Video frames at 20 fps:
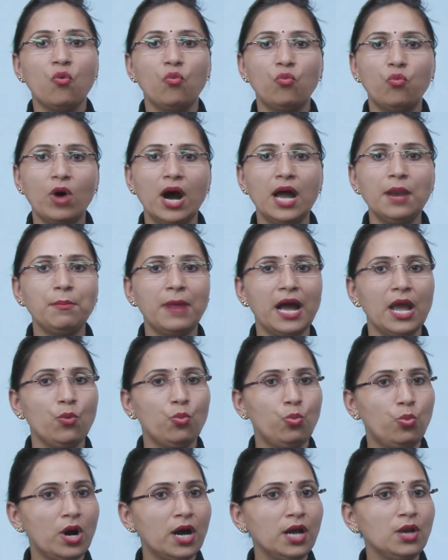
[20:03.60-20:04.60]
one by
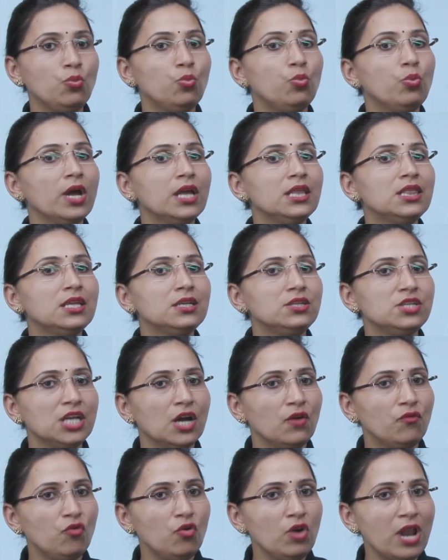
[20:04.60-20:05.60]
one with
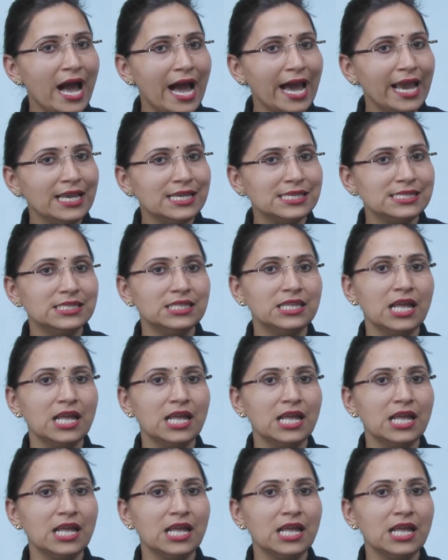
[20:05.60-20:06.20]
tearful eyes.